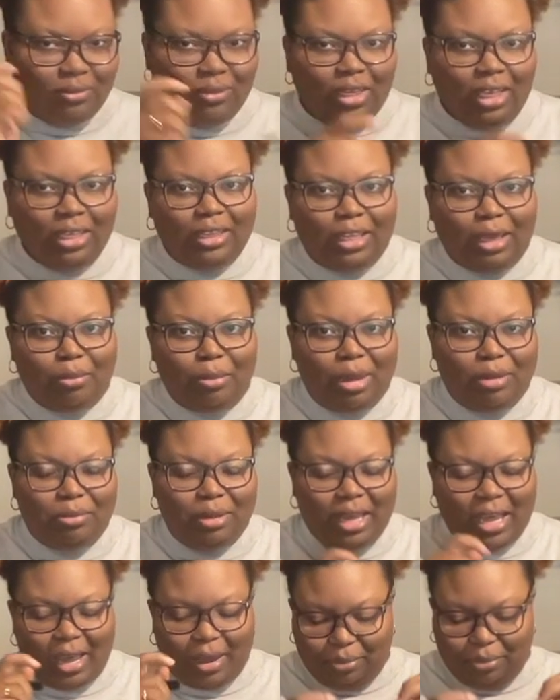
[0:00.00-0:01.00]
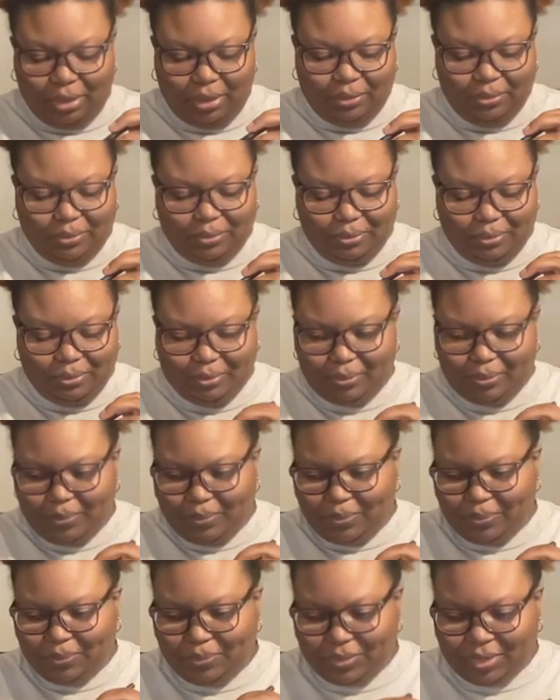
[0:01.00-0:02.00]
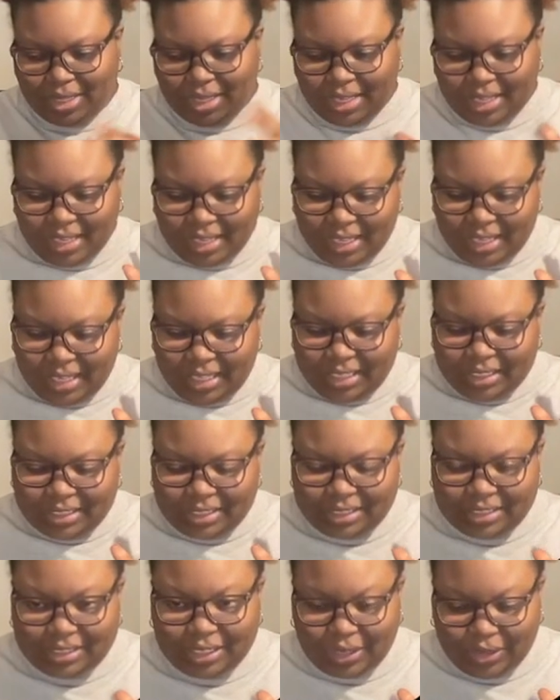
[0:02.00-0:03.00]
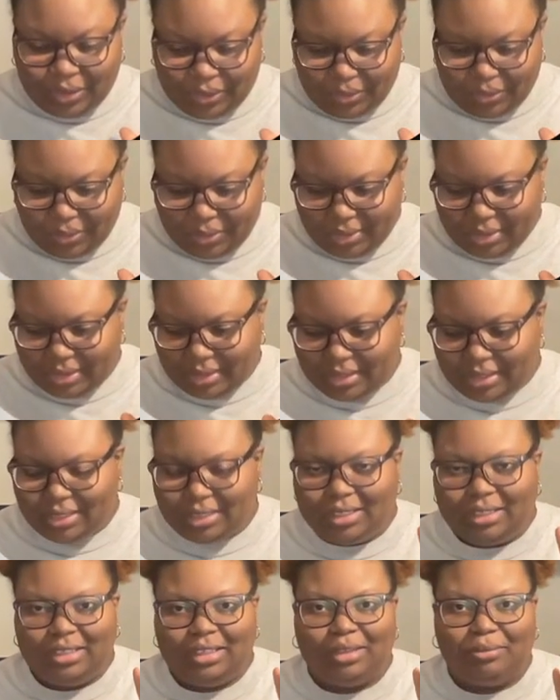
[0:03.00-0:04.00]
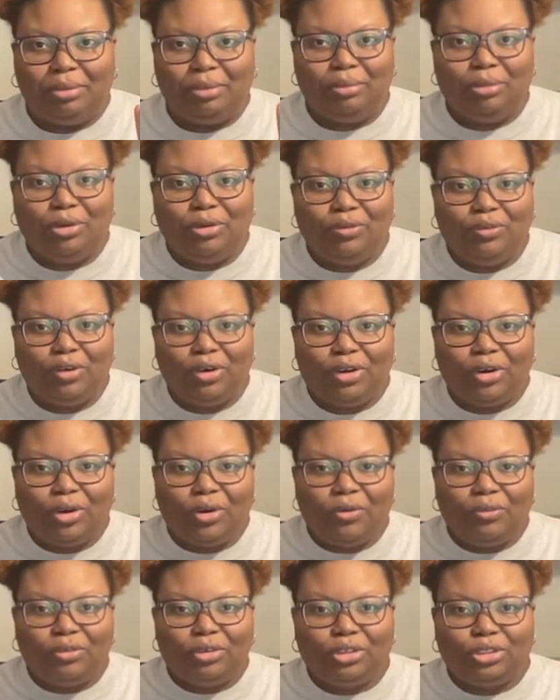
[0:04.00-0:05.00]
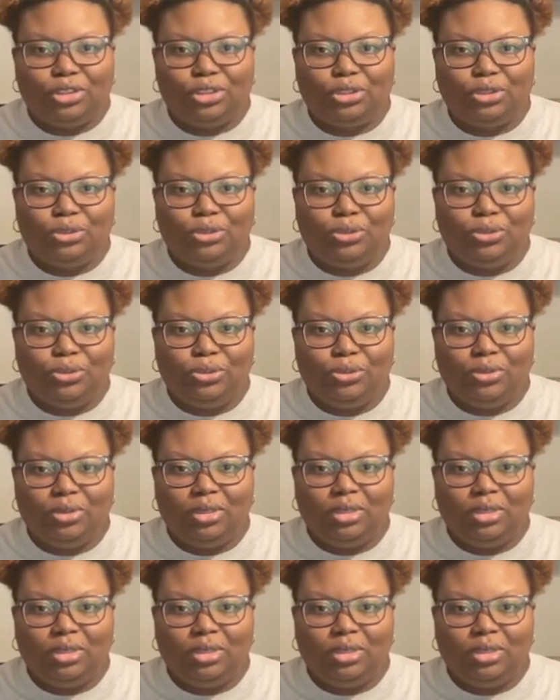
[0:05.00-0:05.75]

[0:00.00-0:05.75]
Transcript: That made me happy. So, let me move on over to